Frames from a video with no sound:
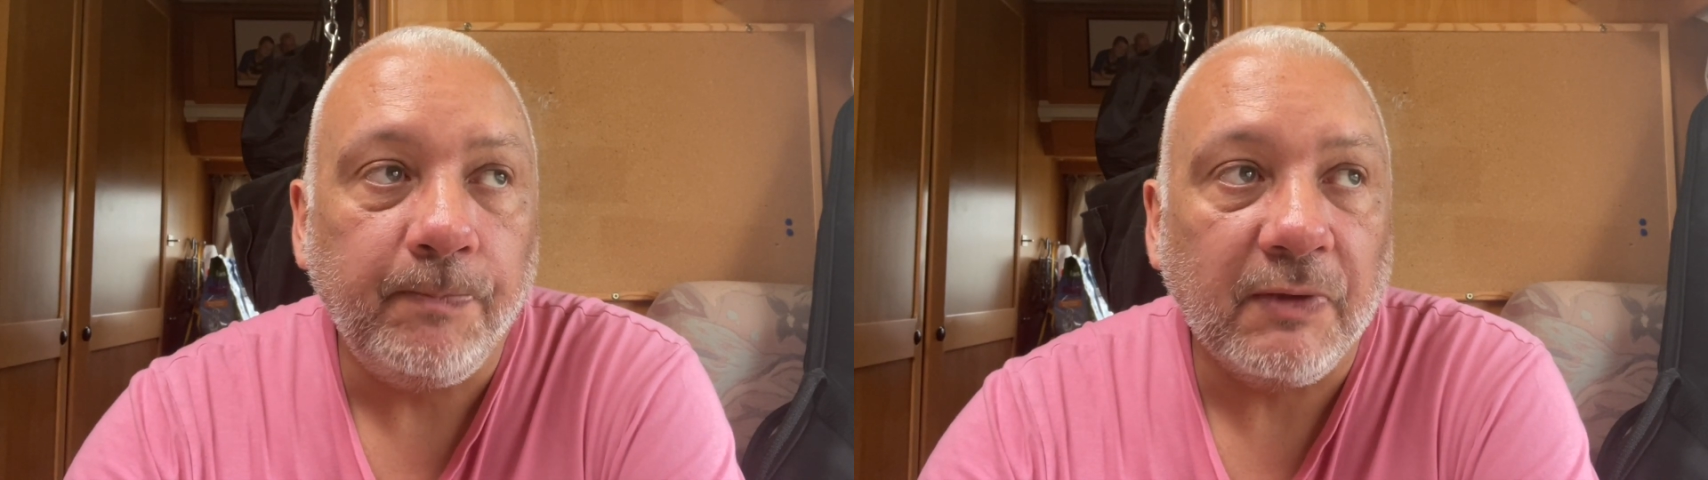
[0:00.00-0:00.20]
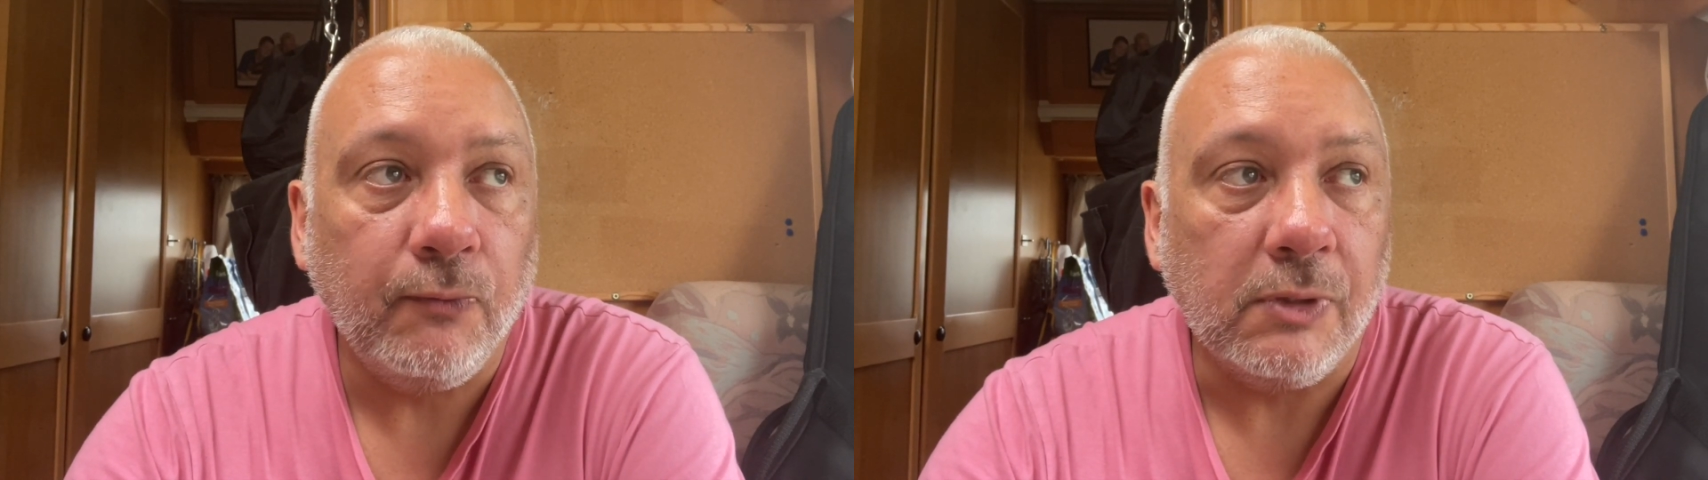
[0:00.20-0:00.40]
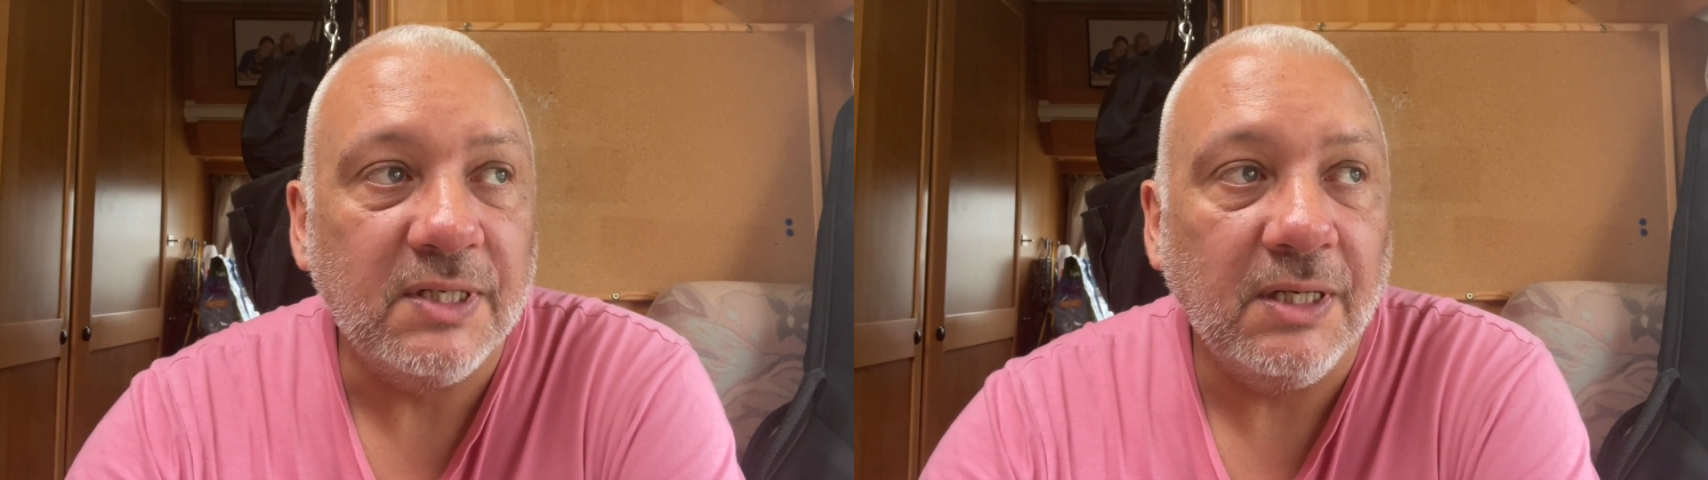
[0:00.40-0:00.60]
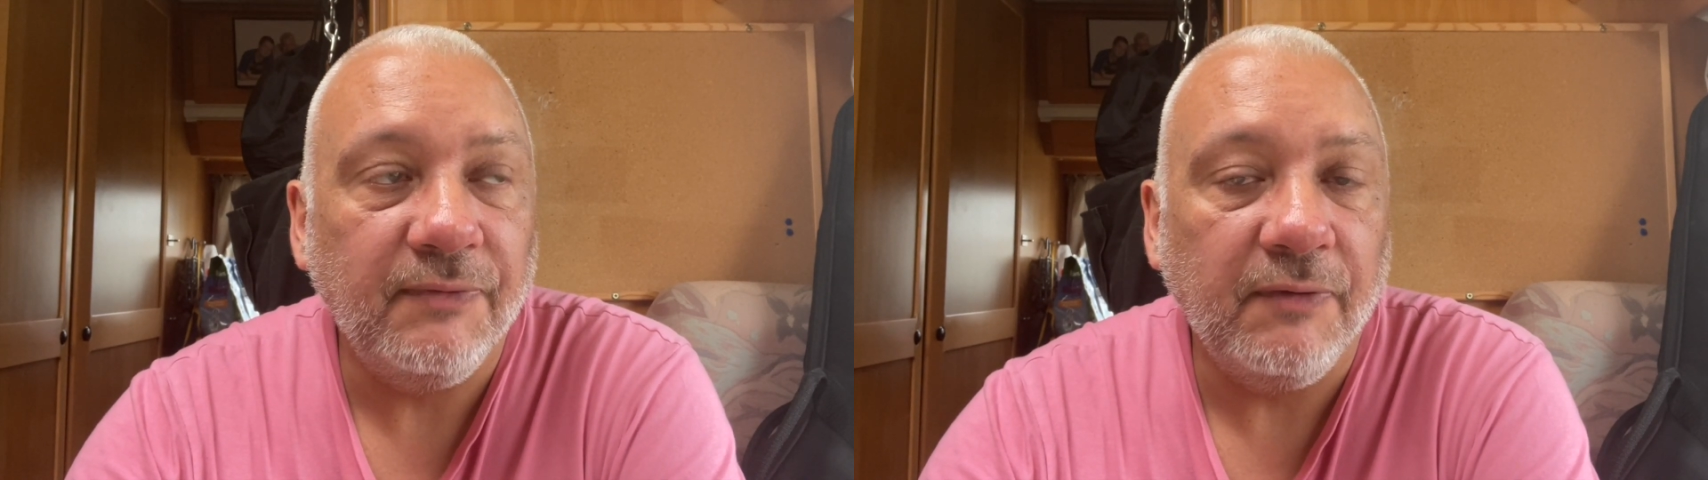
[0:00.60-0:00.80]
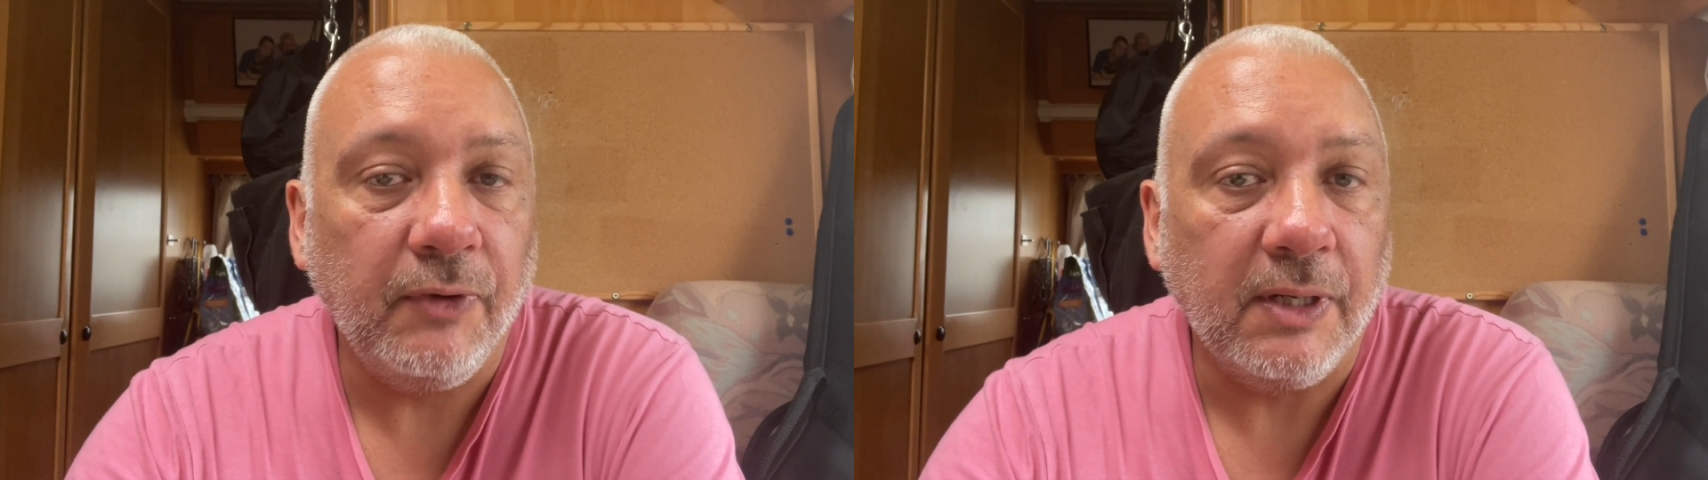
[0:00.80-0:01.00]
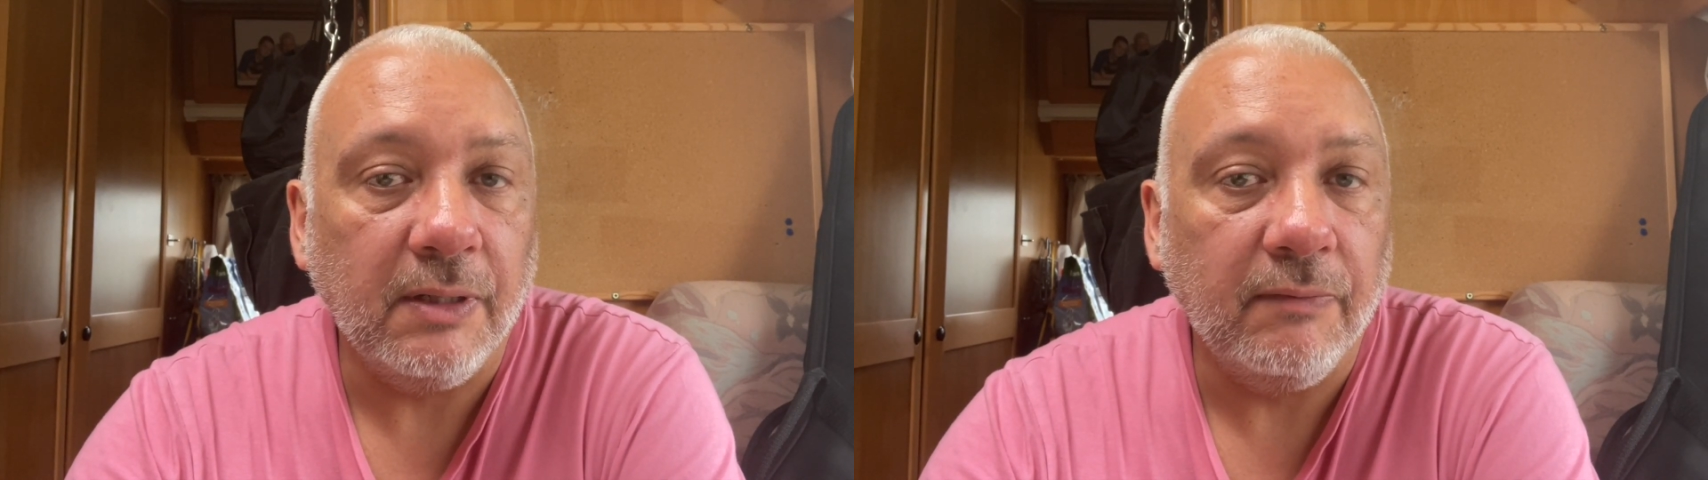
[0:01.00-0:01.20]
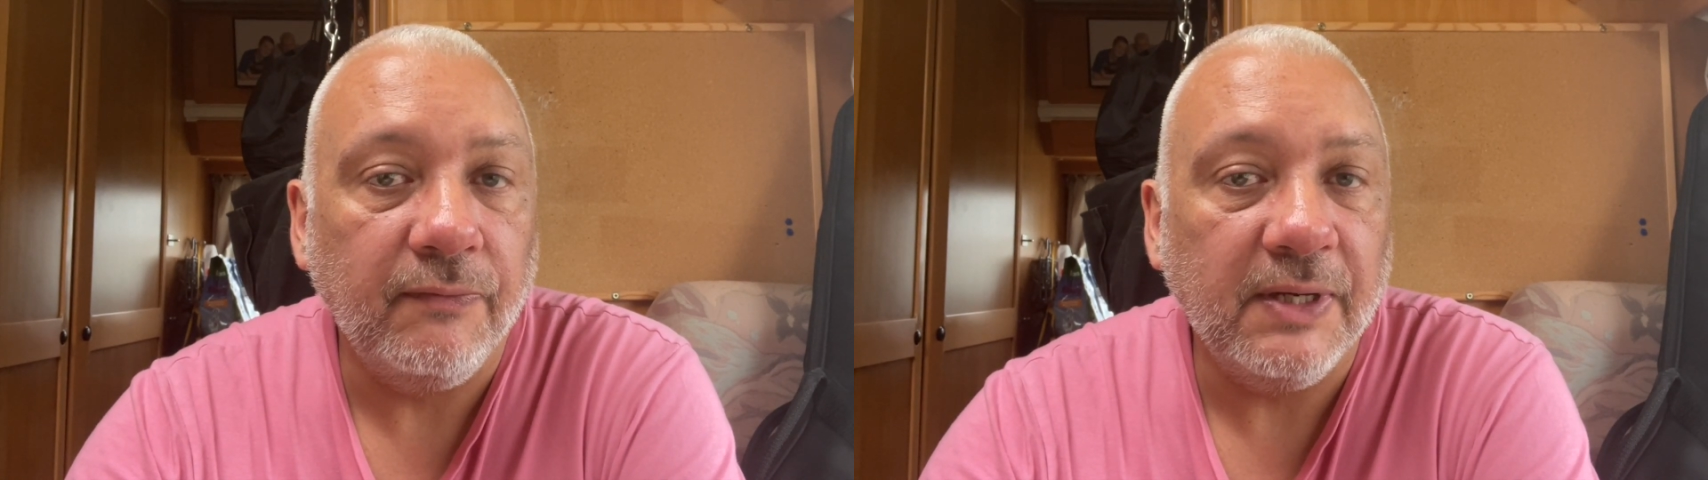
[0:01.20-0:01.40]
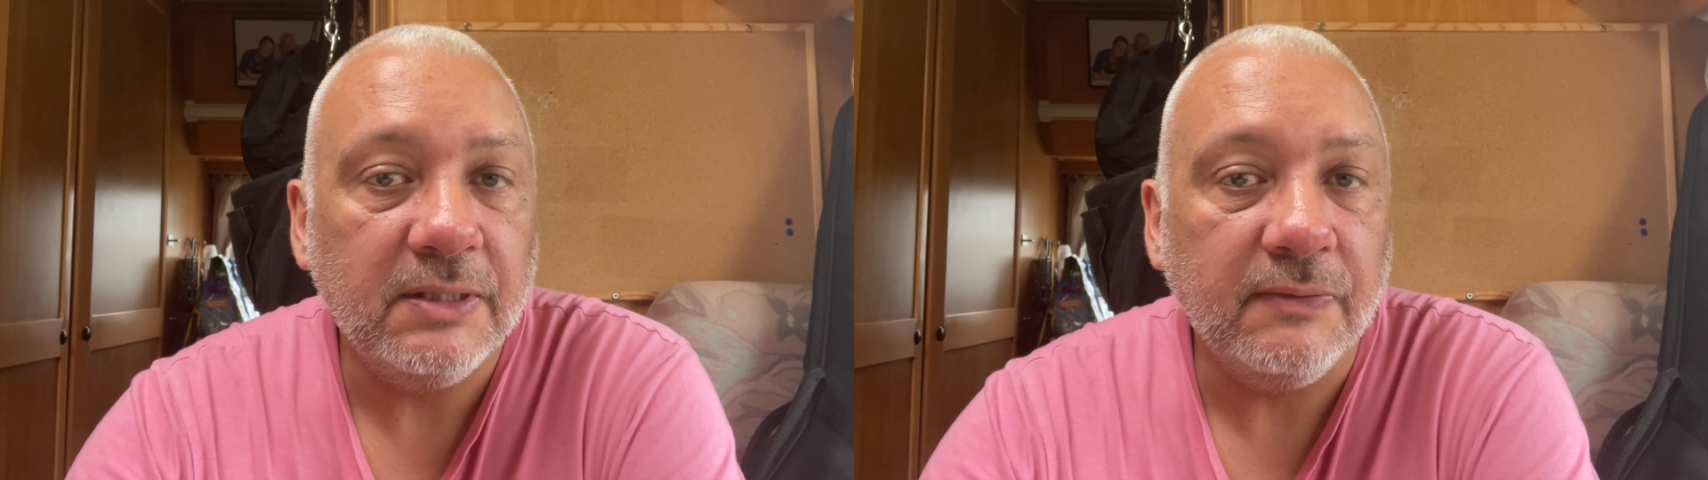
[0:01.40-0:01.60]
for a South African
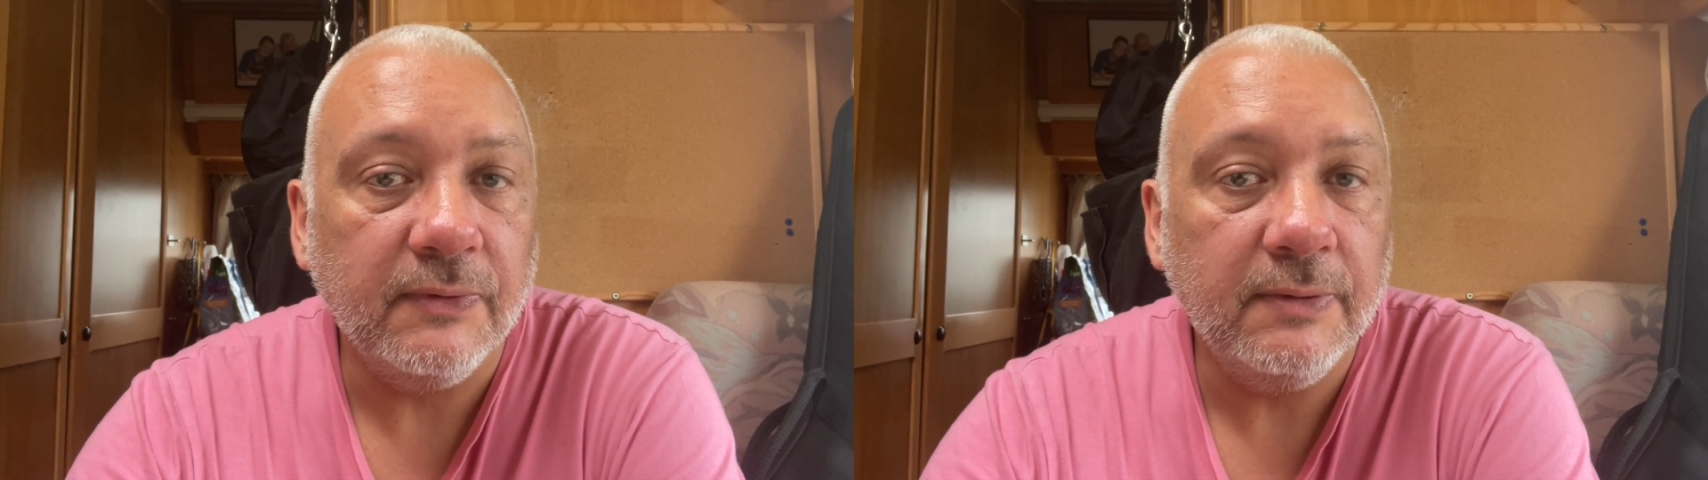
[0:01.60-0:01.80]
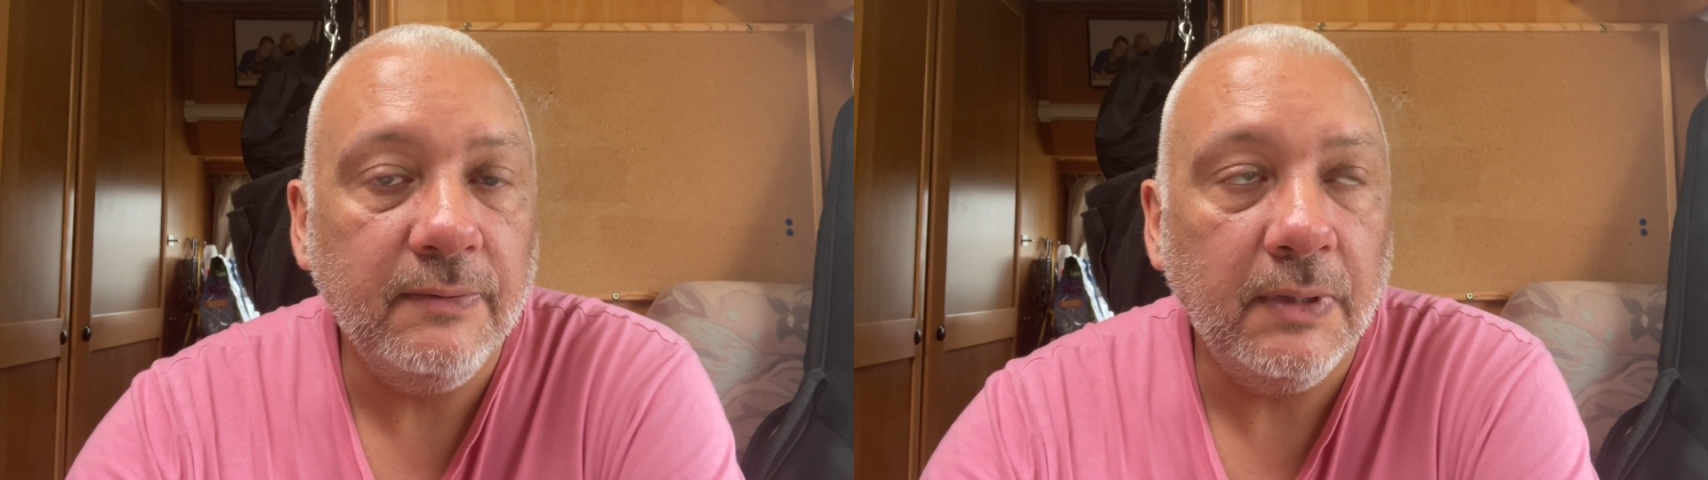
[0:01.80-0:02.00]
festival,